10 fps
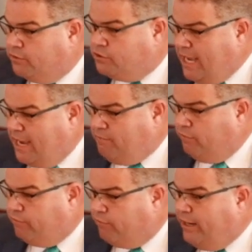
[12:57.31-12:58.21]
Samuel
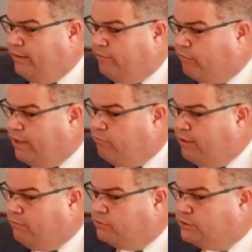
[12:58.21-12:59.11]
3 and 3 when it
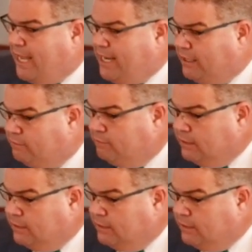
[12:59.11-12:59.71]
was taken